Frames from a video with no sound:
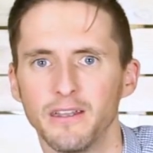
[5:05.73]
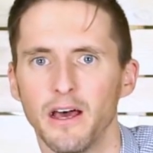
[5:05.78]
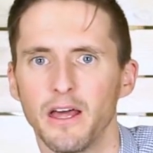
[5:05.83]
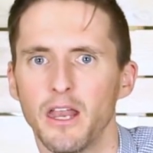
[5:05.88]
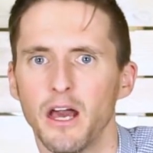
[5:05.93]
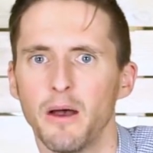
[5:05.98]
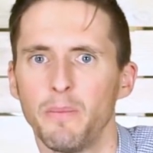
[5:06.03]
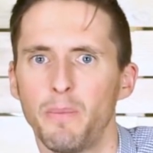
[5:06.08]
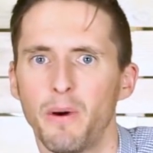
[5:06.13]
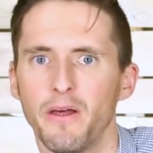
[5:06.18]

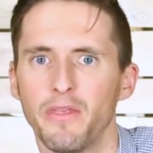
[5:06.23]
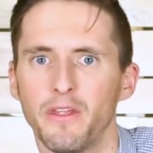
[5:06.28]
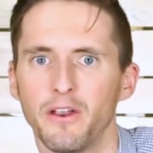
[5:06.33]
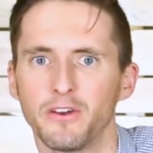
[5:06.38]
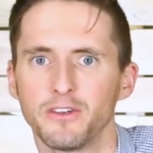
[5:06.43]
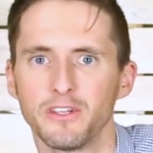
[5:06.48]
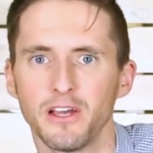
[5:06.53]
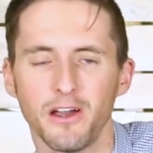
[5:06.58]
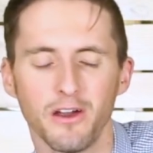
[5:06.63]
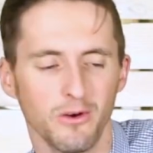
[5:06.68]
not up on
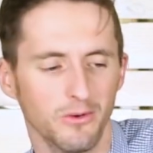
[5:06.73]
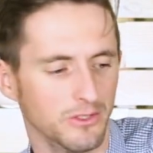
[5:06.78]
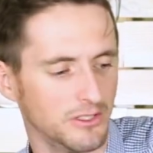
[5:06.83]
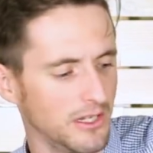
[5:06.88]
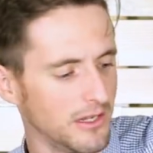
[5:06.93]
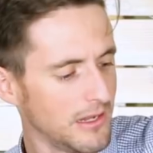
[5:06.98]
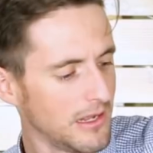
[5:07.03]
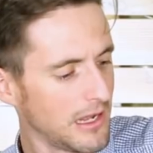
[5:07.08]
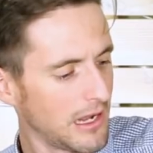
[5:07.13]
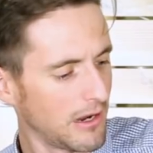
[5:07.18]
their
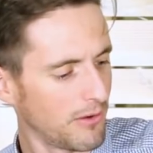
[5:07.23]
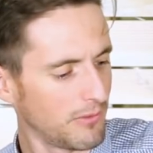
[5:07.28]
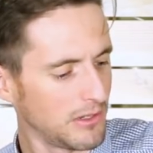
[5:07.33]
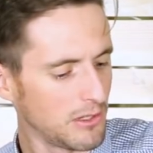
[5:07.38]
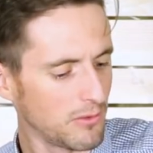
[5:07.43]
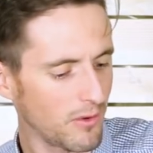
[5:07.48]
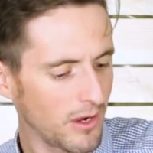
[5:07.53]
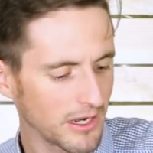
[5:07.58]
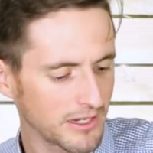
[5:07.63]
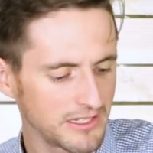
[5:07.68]
toes. And when
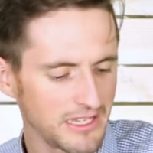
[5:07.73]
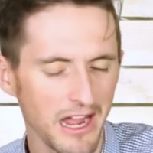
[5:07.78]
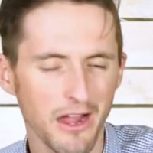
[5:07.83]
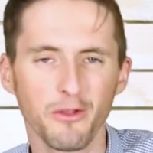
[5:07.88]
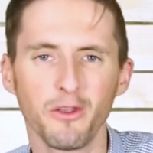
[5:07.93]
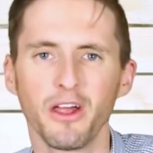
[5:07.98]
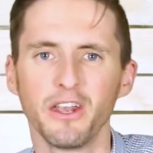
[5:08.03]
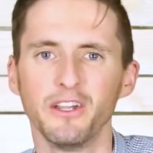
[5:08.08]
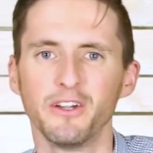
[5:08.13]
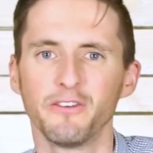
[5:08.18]
you walk
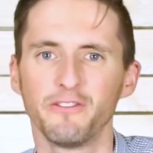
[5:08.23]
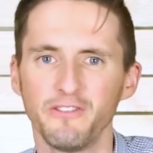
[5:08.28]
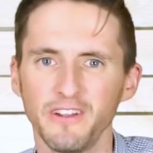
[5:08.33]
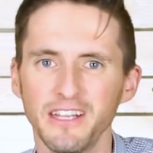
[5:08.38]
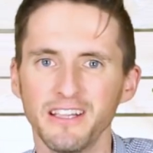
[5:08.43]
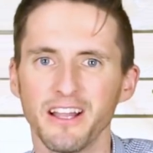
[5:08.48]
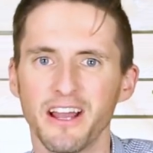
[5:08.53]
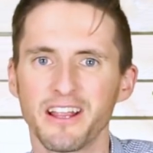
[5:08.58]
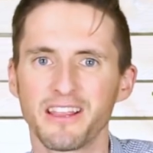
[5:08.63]
down on your feet